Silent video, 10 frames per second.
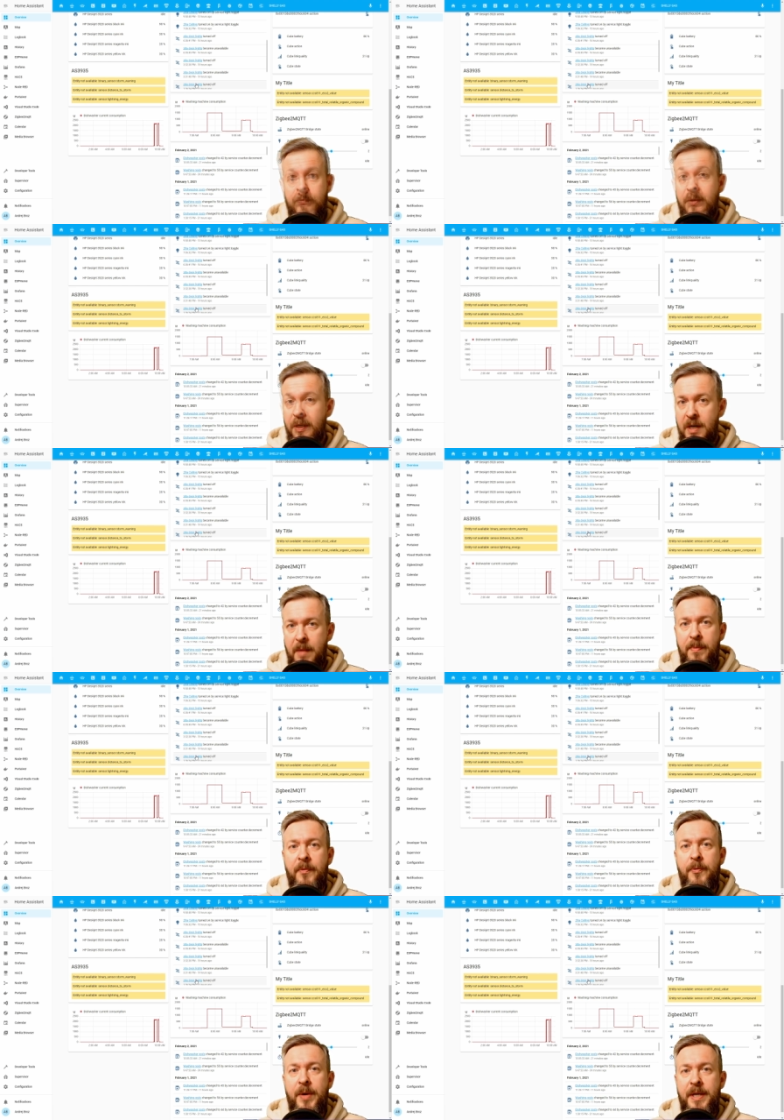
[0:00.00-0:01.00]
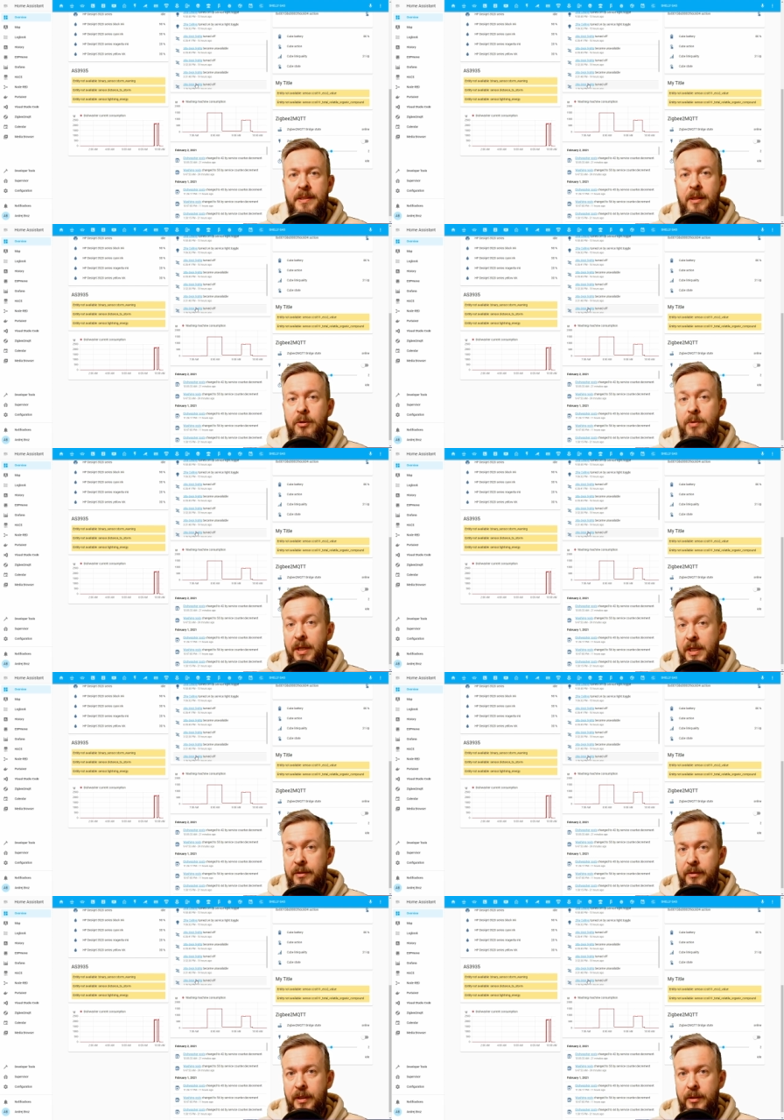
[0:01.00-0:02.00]
There are a couple of ways that you can
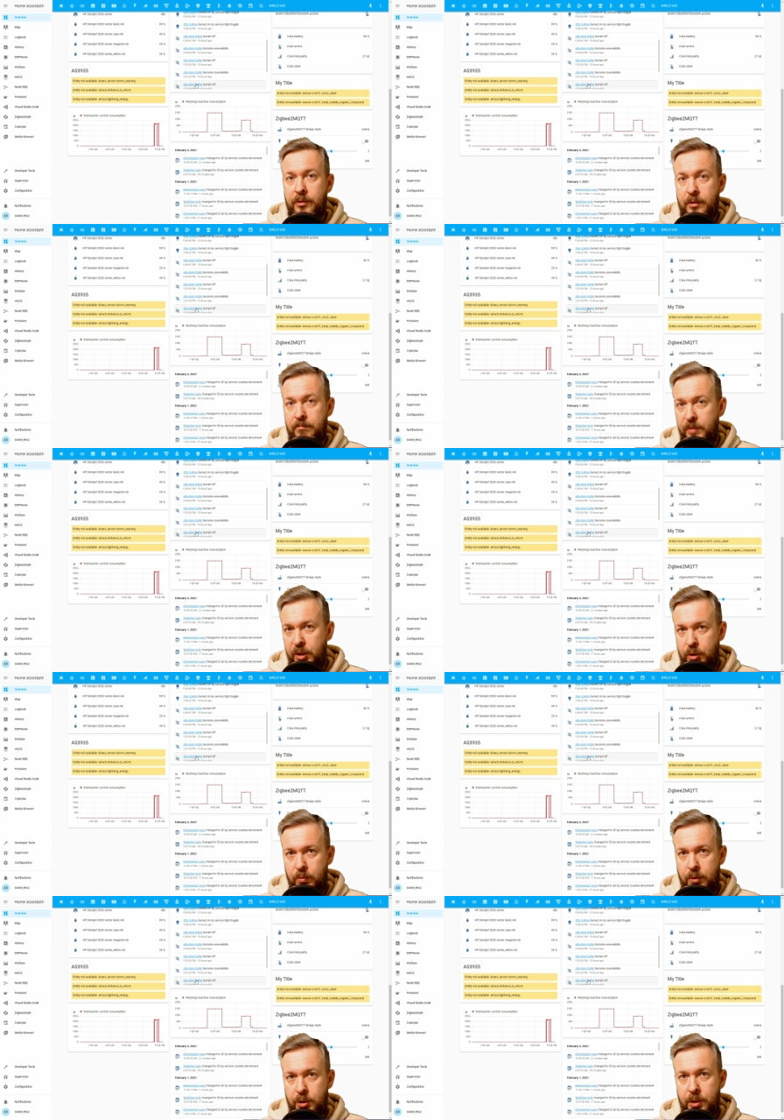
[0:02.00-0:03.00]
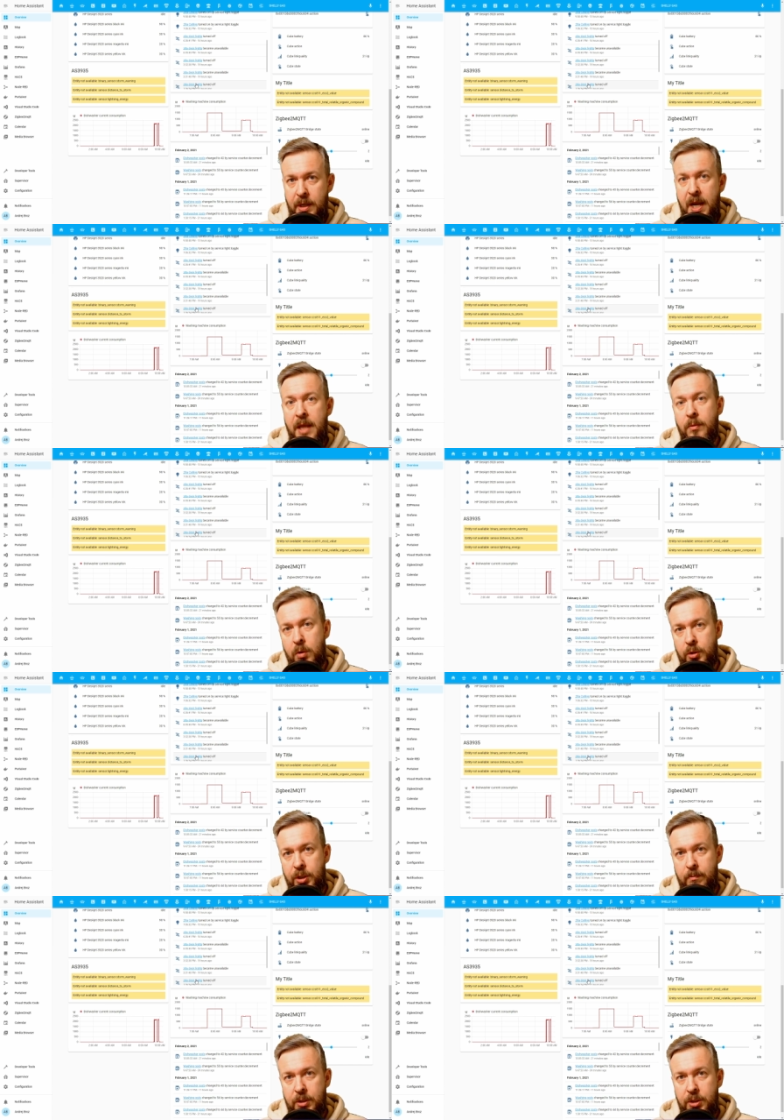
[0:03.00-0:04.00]
integrate your dishwasher and
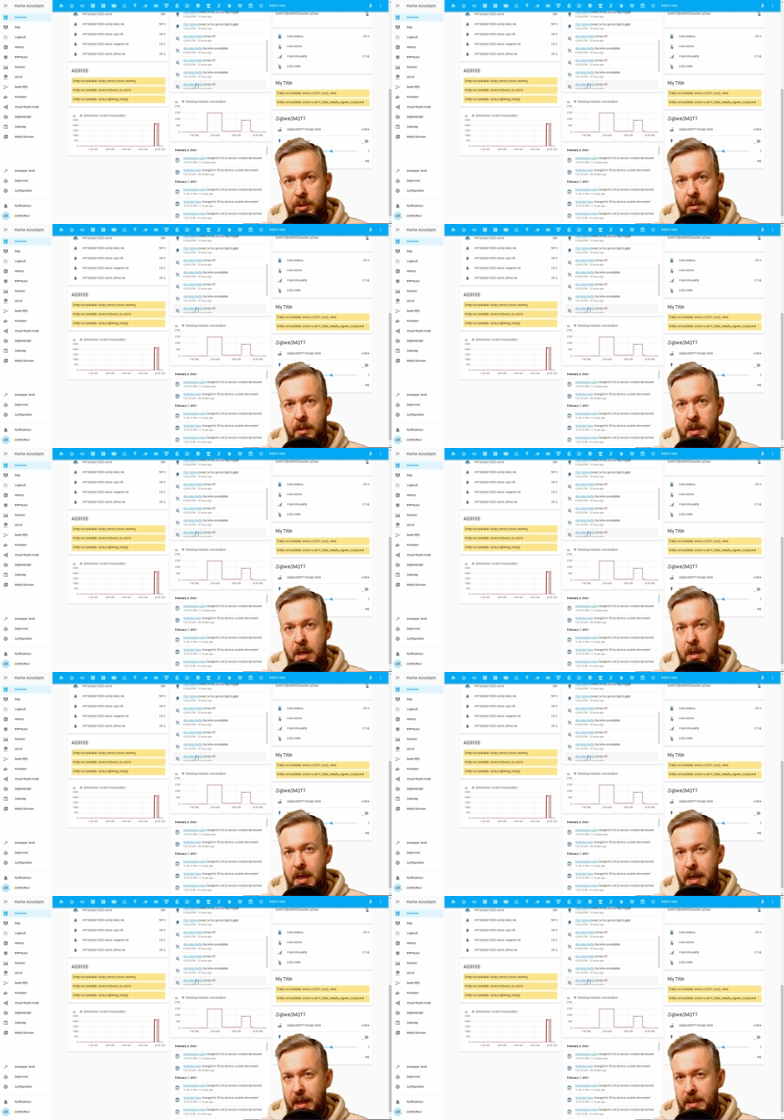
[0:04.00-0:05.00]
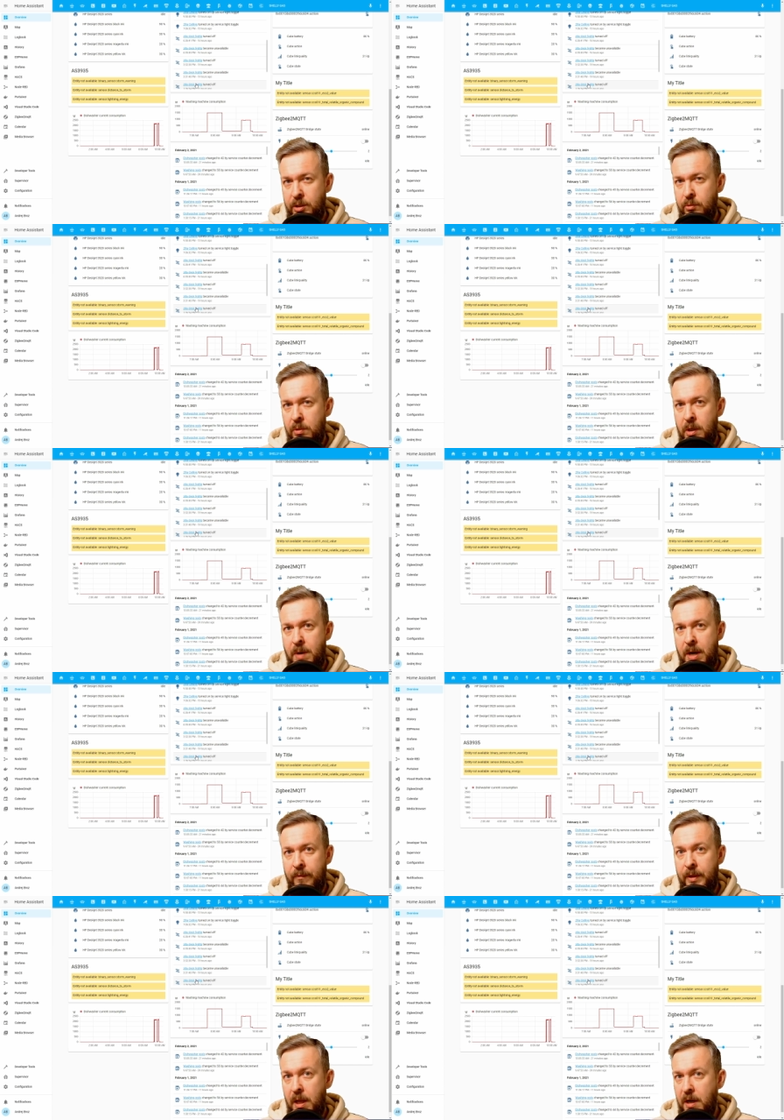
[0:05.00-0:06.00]
washing machine, unless you are one
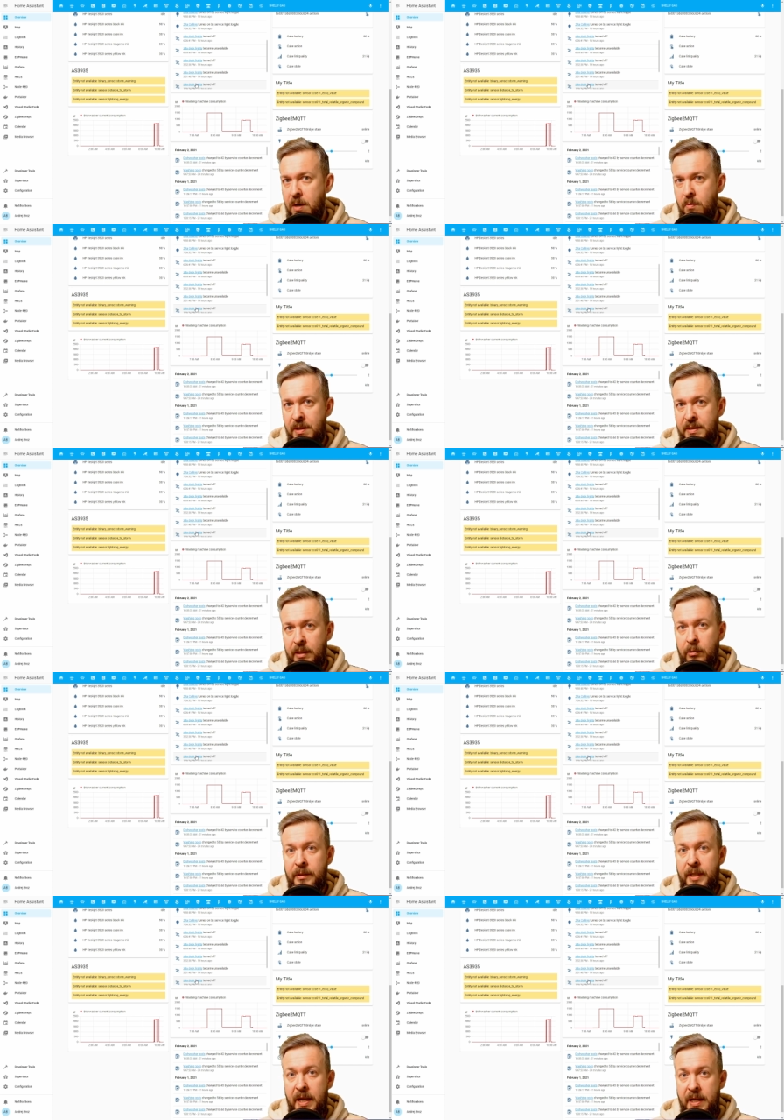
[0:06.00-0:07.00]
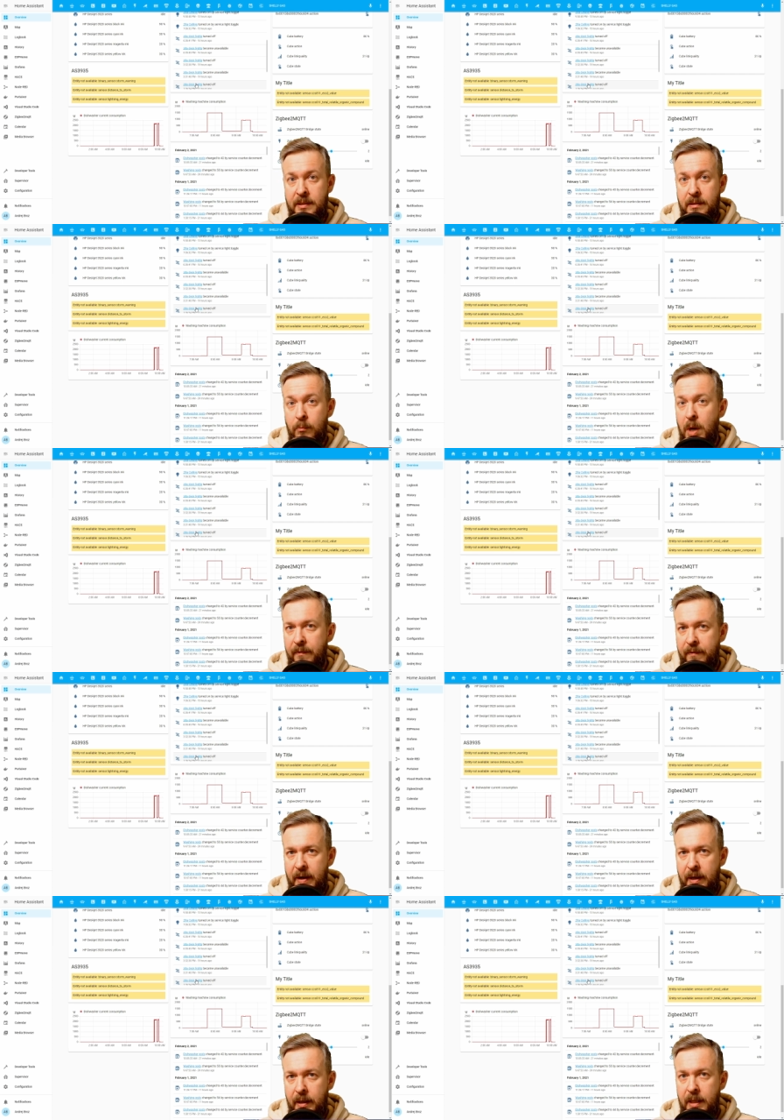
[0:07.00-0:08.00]
of the lucky ones that already has
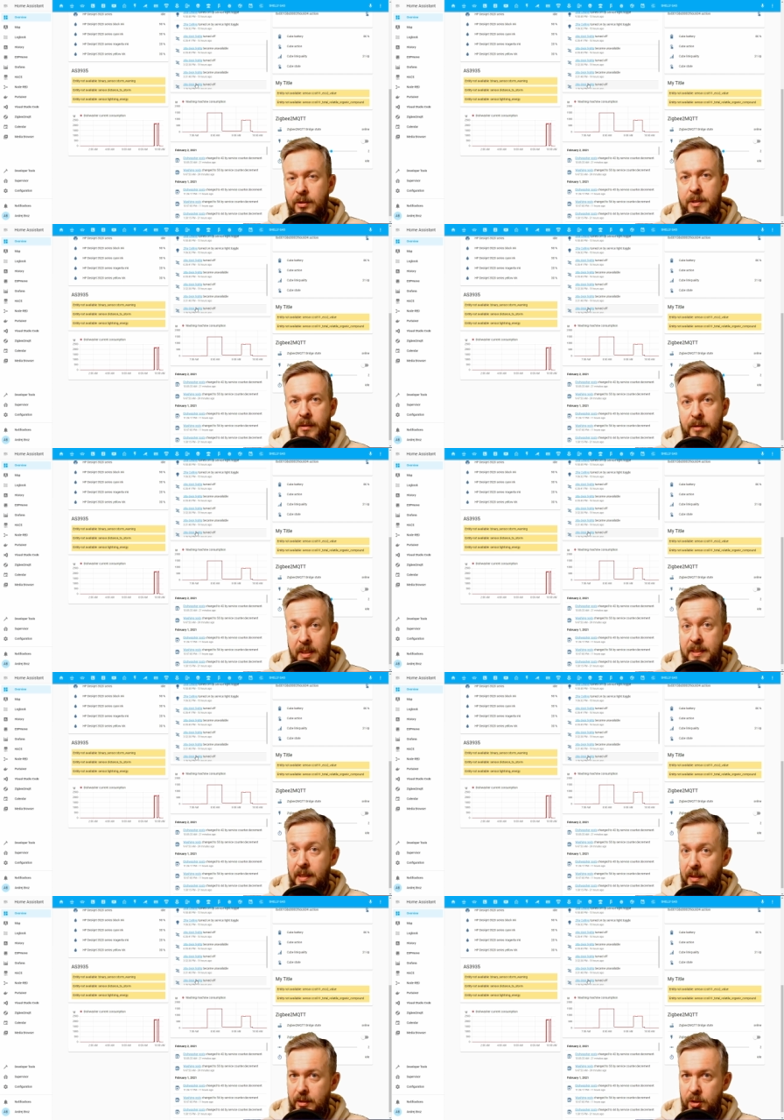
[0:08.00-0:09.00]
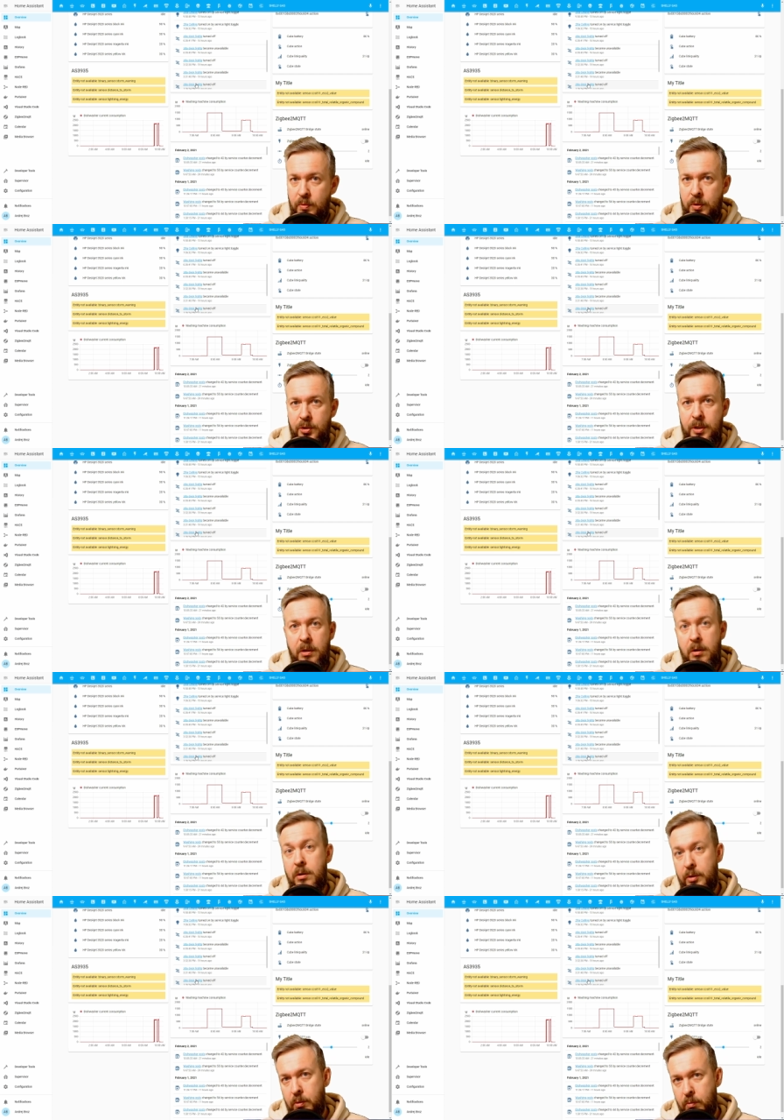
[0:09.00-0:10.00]
Wi-Fi integrated inside dishwasher
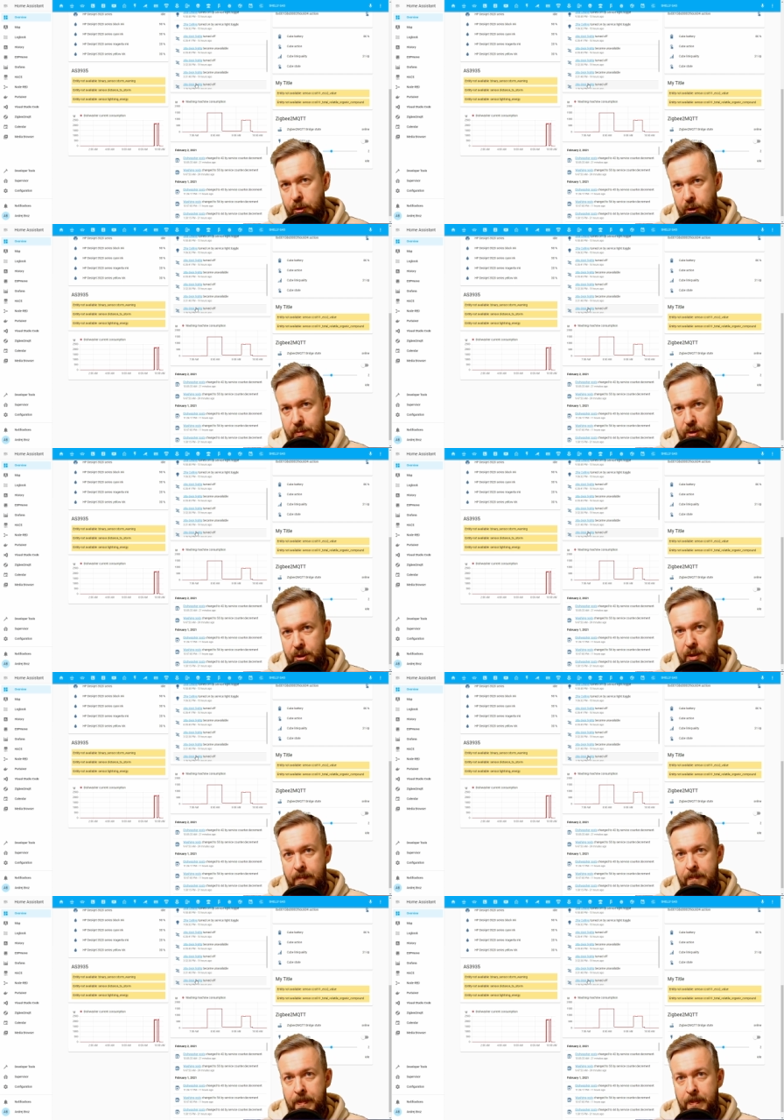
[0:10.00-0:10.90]
or your washing machine,